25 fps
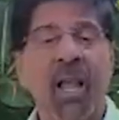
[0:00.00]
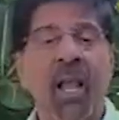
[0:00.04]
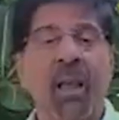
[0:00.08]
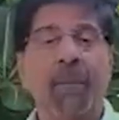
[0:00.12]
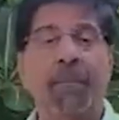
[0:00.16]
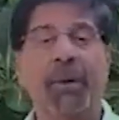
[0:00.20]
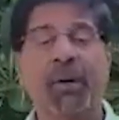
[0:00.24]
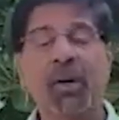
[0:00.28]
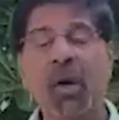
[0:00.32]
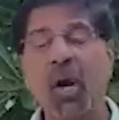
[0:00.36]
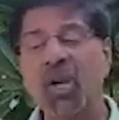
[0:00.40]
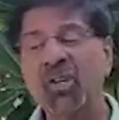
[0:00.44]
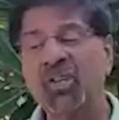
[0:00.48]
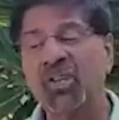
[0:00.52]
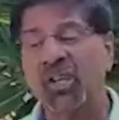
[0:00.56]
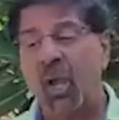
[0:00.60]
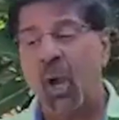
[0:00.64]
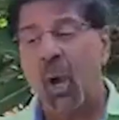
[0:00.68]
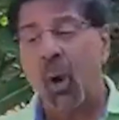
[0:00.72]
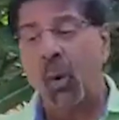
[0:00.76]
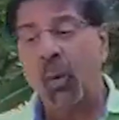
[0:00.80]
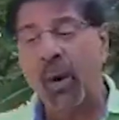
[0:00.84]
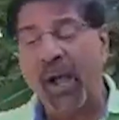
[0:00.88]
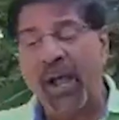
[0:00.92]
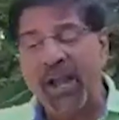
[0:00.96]
Because
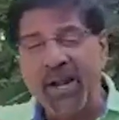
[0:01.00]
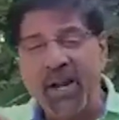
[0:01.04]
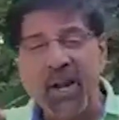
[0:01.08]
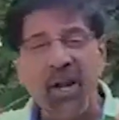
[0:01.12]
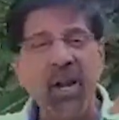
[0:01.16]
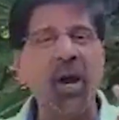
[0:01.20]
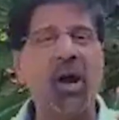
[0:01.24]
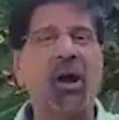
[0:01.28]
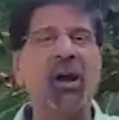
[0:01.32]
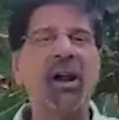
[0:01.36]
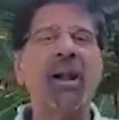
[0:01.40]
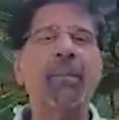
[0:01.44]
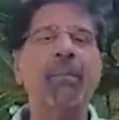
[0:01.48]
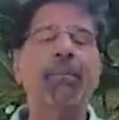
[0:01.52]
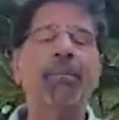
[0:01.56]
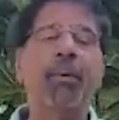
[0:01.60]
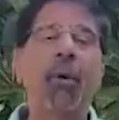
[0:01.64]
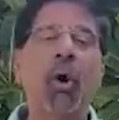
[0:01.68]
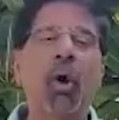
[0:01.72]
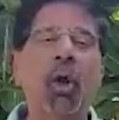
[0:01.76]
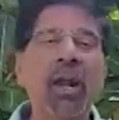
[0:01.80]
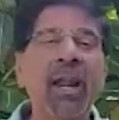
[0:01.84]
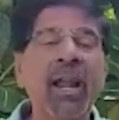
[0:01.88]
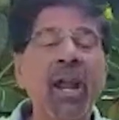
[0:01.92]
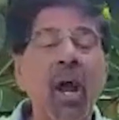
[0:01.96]
when you are a
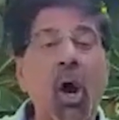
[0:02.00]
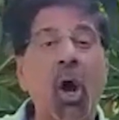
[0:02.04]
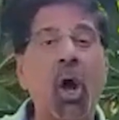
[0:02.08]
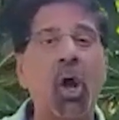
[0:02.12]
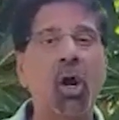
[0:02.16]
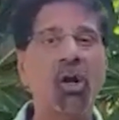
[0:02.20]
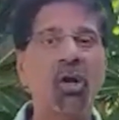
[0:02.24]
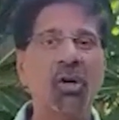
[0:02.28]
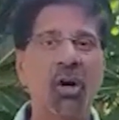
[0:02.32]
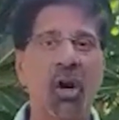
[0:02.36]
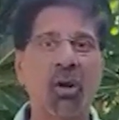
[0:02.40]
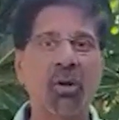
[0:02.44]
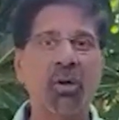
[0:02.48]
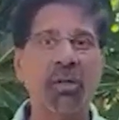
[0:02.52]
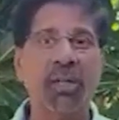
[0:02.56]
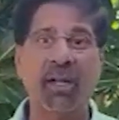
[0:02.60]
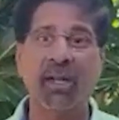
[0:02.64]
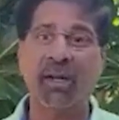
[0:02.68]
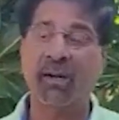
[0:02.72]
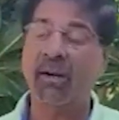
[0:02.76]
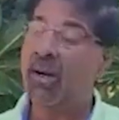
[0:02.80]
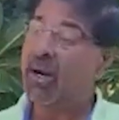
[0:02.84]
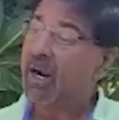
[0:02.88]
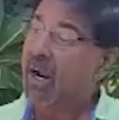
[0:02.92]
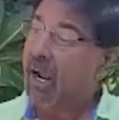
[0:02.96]
bowling all rounder,
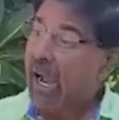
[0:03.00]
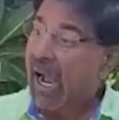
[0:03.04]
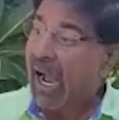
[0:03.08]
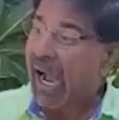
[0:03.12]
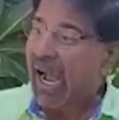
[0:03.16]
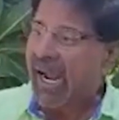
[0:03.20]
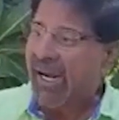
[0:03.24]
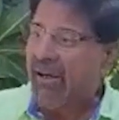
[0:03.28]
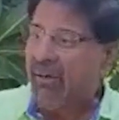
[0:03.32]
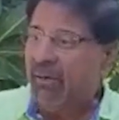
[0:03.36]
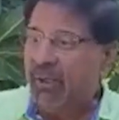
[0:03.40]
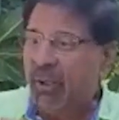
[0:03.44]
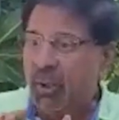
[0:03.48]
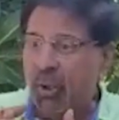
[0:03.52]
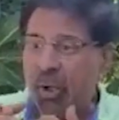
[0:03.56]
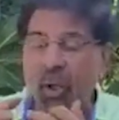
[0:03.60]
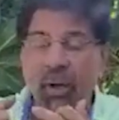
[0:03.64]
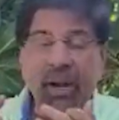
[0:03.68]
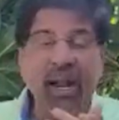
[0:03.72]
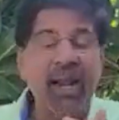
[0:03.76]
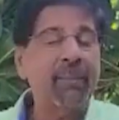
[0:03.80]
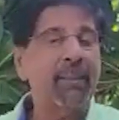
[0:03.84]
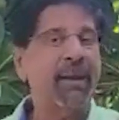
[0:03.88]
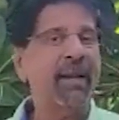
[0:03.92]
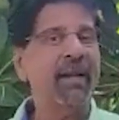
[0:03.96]
and you
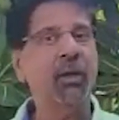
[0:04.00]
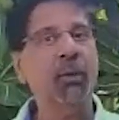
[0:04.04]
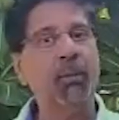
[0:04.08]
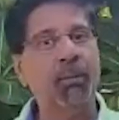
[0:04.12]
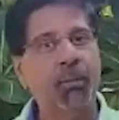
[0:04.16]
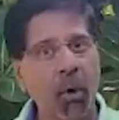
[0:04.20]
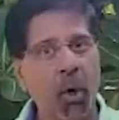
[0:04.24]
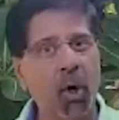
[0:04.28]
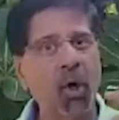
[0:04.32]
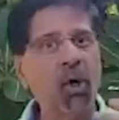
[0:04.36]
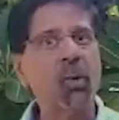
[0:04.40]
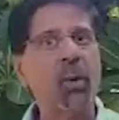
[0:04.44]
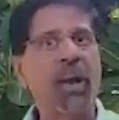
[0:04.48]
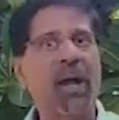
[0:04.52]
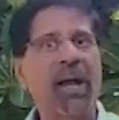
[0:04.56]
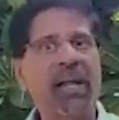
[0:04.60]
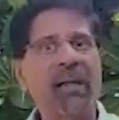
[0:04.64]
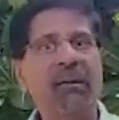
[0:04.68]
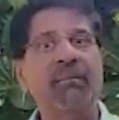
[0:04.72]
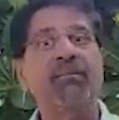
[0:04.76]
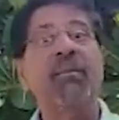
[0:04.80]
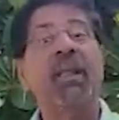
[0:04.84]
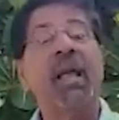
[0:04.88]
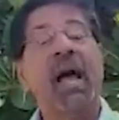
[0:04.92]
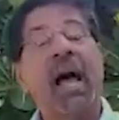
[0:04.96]
bowled well,
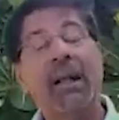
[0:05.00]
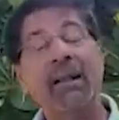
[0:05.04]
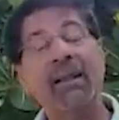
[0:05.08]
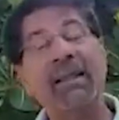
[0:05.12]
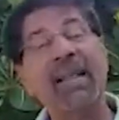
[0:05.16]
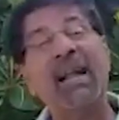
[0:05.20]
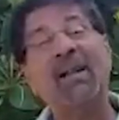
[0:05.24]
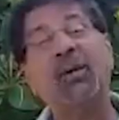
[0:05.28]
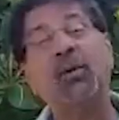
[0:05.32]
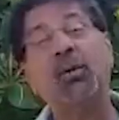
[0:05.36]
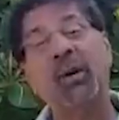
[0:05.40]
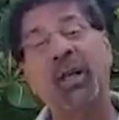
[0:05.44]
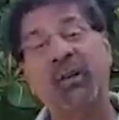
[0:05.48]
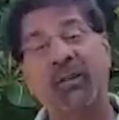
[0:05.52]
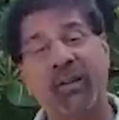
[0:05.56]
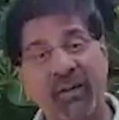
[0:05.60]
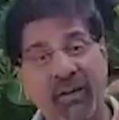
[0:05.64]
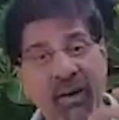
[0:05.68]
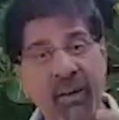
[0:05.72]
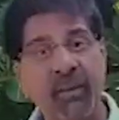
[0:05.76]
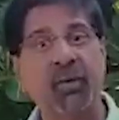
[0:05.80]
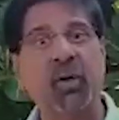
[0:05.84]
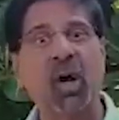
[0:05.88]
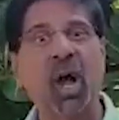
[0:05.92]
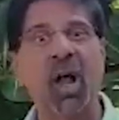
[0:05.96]
and that would have given
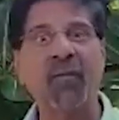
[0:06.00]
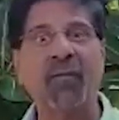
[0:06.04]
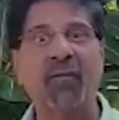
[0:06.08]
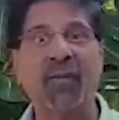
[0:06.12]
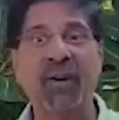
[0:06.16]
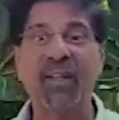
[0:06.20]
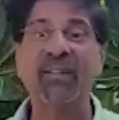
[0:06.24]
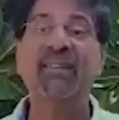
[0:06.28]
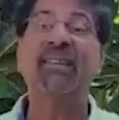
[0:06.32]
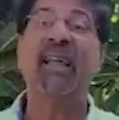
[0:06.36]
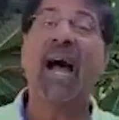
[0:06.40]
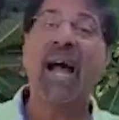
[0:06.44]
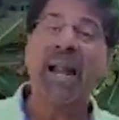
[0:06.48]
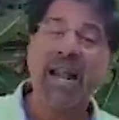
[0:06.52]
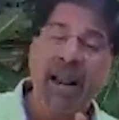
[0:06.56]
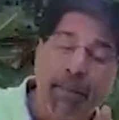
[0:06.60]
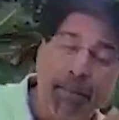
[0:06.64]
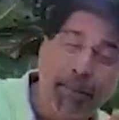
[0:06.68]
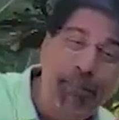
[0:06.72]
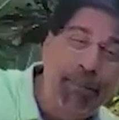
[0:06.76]
him confidence, and he